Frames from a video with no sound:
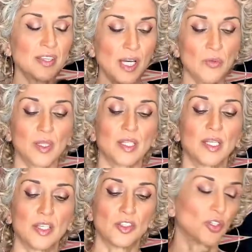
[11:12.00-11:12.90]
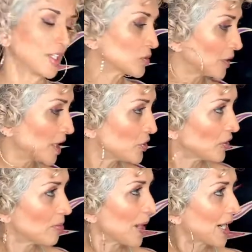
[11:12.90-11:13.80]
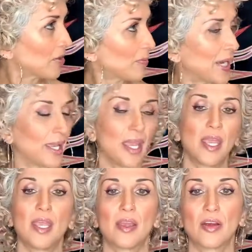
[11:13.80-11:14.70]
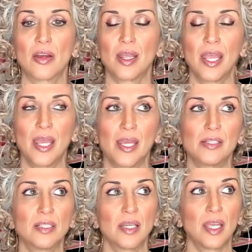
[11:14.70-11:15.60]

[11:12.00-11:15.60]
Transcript: I really enjoyed is when I do the back of my head